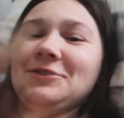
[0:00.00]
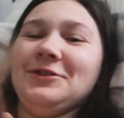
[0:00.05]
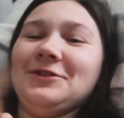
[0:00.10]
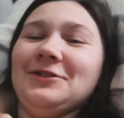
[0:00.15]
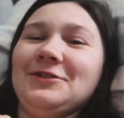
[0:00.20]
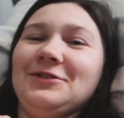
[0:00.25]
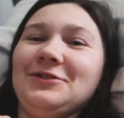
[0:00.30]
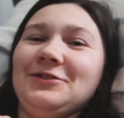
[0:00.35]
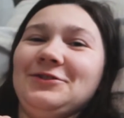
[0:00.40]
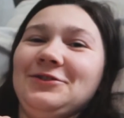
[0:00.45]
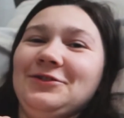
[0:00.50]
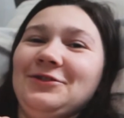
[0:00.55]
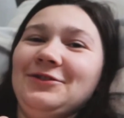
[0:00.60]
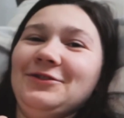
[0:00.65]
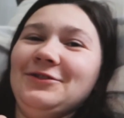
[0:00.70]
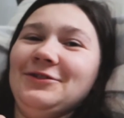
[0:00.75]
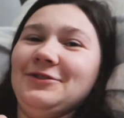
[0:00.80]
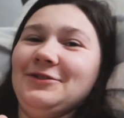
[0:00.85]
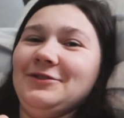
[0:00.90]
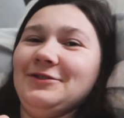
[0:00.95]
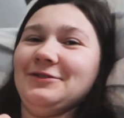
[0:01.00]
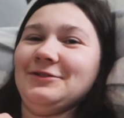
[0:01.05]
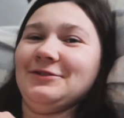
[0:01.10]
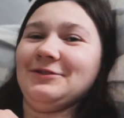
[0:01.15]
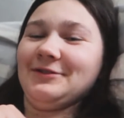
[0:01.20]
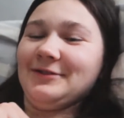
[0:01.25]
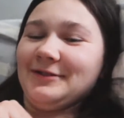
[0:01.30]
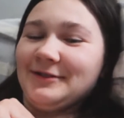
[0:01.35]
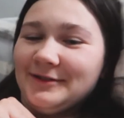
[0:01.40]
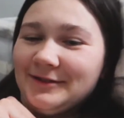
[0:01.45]
trying to
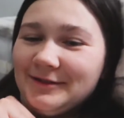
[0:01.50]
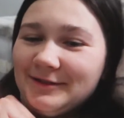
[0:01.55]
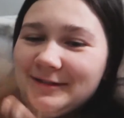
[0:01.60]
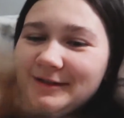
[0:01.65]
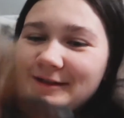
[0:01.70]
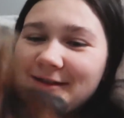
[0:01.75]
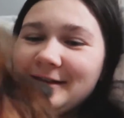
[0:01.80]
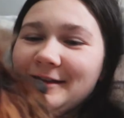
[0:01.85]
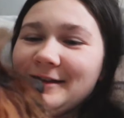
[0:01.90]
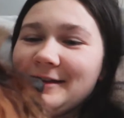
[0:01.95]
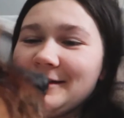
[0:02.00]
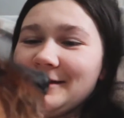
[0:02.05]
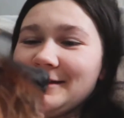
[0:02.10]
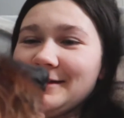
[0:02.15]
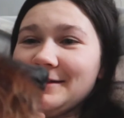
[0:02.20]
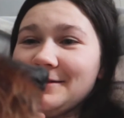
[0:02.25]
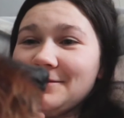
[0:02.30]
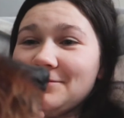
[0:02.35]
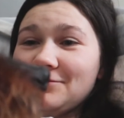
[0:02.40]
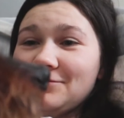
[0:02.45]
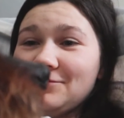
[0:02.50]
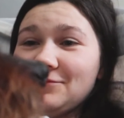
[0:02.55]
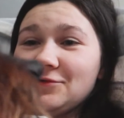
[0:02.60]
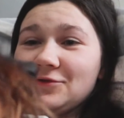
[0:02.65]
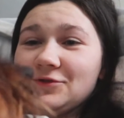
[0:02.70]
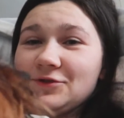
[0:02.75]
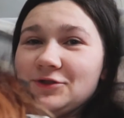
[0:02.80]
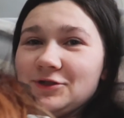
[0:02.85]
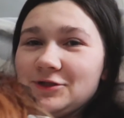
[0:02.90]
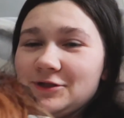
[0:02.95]
talk.
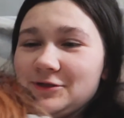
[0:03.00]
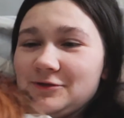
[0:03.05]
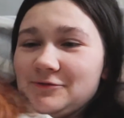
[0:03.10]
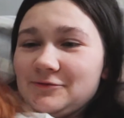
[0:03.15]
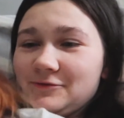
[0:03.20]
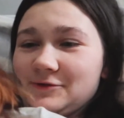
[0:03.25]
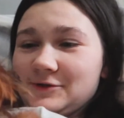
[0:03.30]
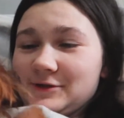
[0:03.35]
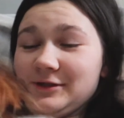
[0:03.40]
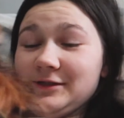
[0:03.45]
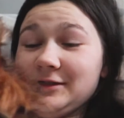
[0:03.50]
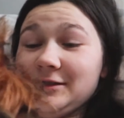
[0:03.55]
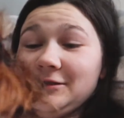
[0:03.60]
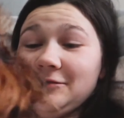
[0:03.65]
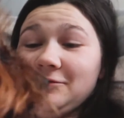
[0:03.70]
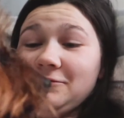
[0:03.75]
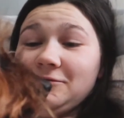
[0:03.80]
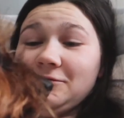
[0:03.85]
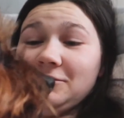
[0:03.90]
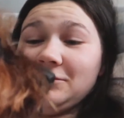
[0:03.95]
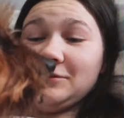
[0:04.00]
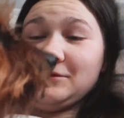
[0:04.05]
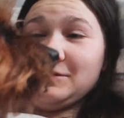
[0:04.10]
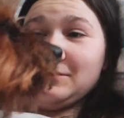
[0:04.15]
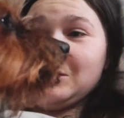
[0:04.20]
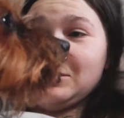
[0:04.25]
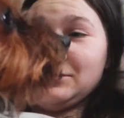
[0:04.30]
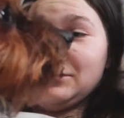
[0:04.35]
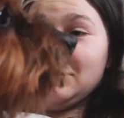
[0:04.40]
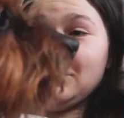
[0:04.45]
You're so
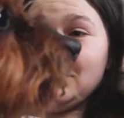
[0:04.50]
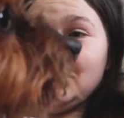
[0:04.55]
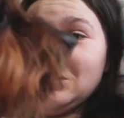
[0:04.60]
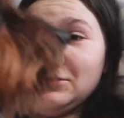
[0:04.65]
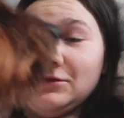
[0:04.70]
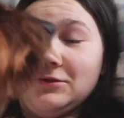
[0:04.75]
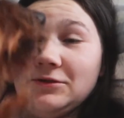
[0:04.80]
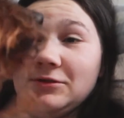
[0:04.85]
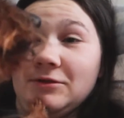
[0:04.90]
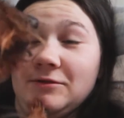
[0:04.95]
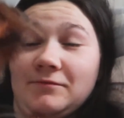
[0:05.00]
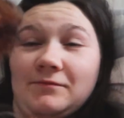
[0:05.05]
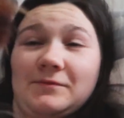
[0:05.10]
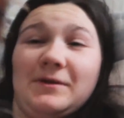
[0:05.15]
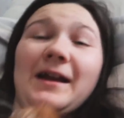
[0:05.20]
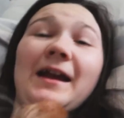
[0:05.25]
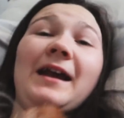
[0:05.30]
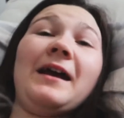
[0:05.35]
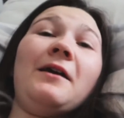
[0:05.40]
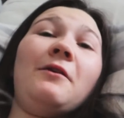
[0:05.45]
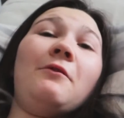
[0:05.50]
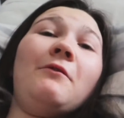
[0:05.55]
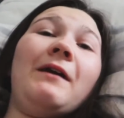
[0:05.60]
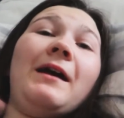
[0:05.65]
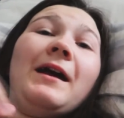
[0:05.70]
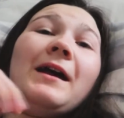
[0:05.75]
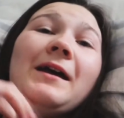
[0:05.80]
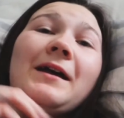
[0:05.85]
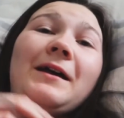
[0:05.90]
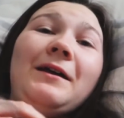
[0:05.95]
close. You're so... Ow,
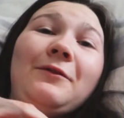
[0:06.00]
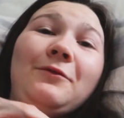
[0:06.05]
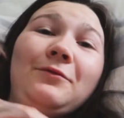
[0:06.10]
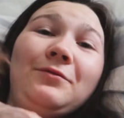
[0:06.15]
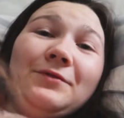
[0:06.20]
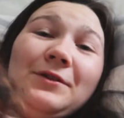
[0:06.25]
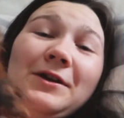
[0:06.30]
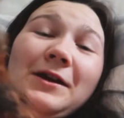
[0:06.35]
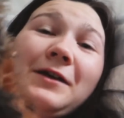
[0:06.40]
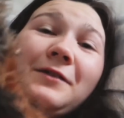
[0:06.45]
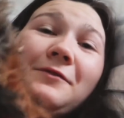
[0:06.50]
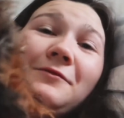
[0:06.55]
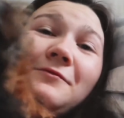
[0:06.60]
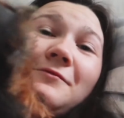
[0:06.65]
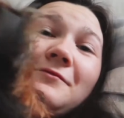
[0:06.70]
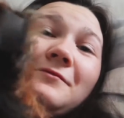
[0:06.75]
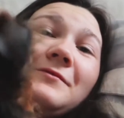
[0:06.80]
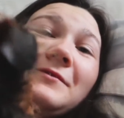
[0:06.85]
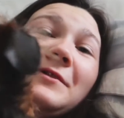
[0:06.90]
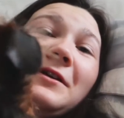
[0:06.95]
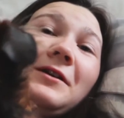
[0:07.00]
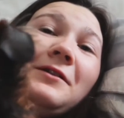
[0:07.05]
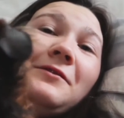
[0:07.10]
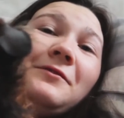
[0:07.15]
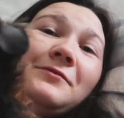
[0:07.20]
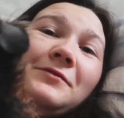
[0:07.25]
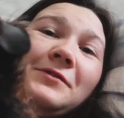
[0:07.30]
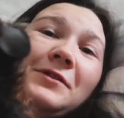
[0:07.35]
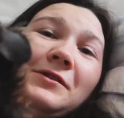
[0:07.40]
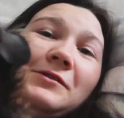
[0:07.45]
ow, no,
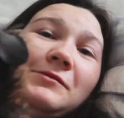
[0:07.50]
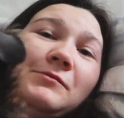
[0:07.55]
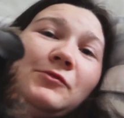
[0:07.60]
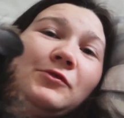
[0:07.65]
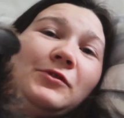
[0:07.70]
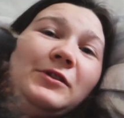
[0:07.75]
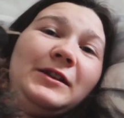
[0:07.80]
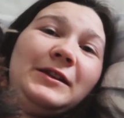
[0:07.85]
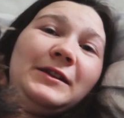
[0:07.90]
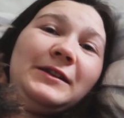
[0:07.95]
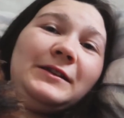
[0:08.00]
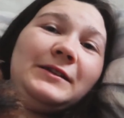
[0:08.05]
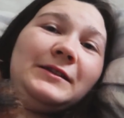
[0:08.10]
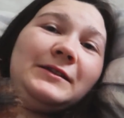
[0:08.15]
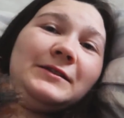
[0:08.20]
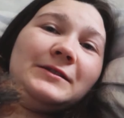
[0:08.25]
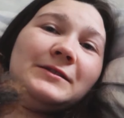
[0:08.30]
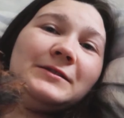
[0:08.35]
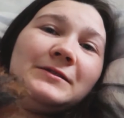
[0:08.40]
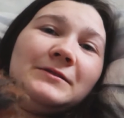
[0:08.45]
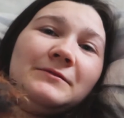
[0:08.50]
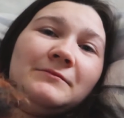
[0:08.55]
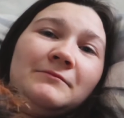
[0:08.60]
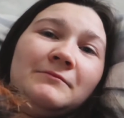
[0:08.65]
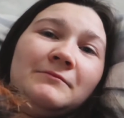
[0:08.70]
no, no more lickies.